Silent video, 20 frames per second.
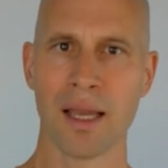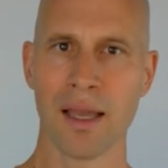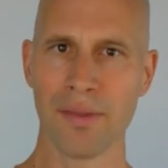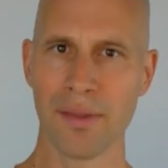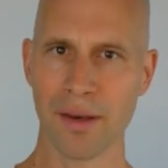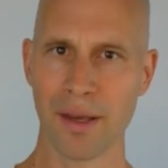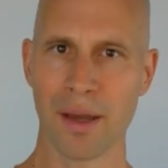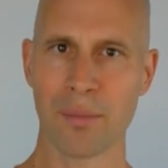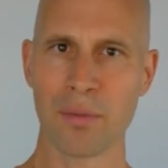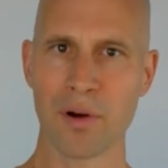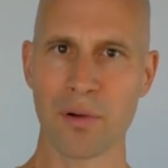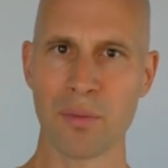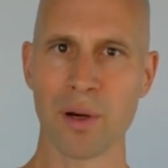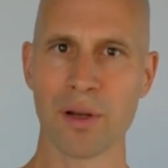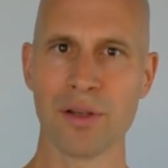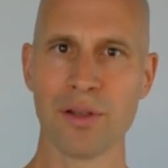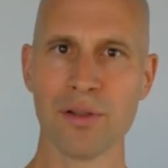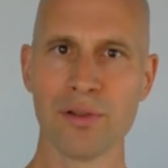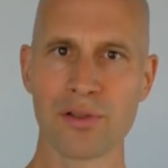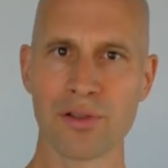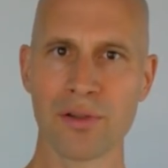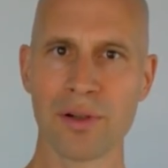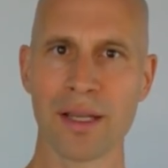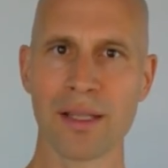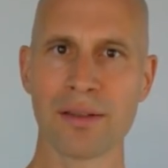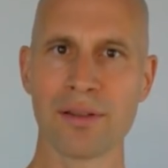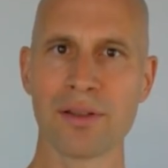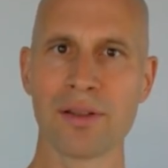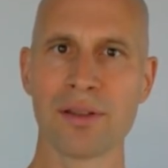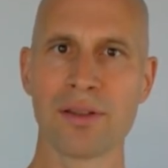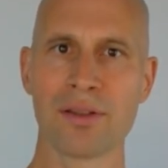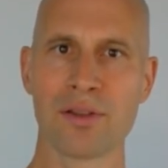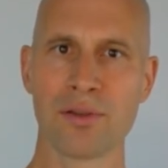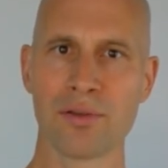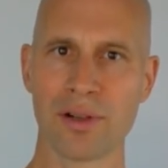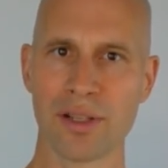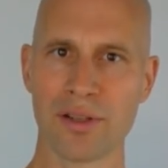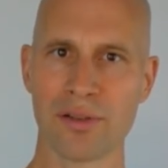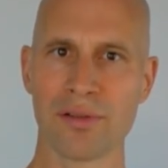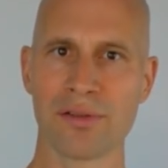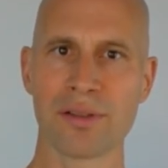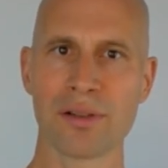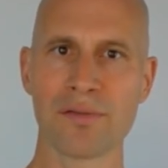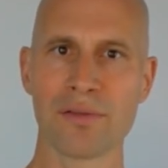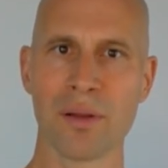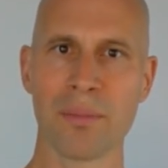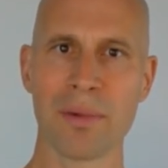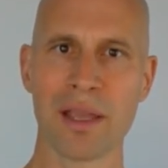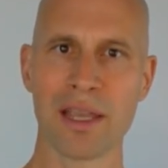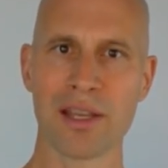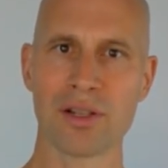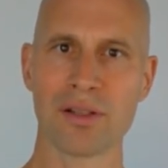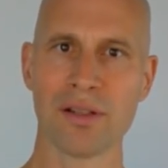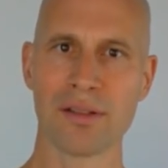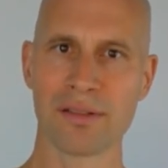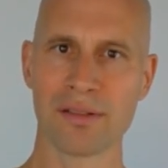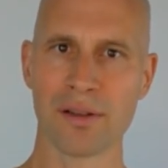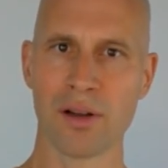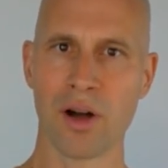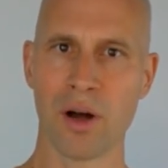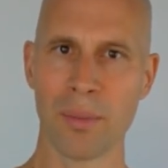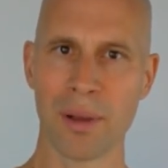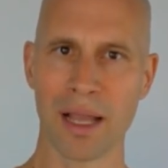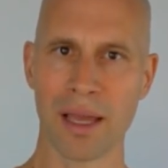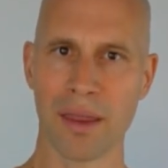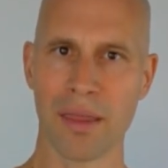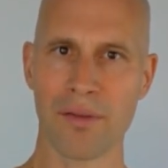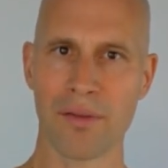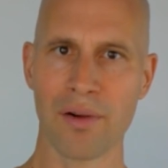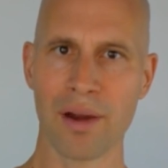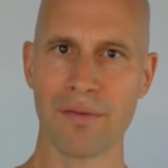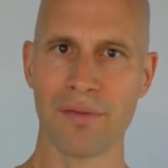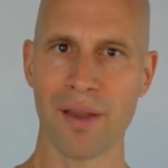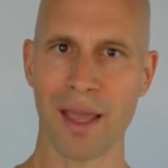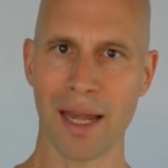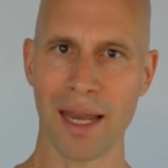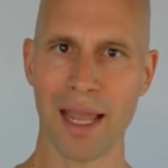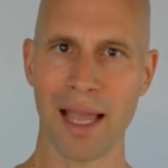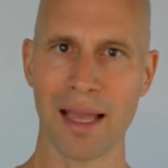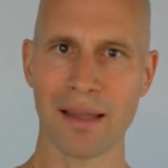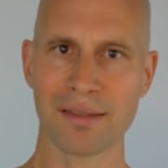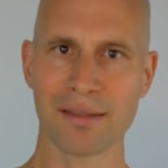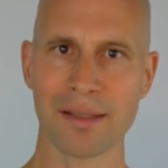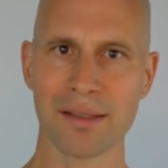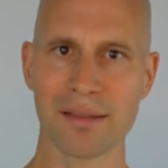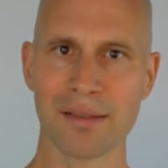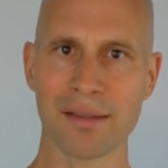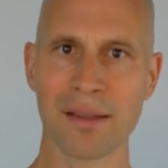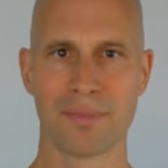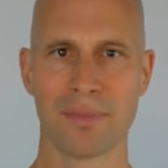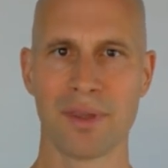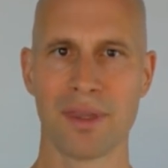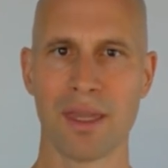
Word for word: And the number one nutrient to reduce inflammation is omega-3 fatty acids.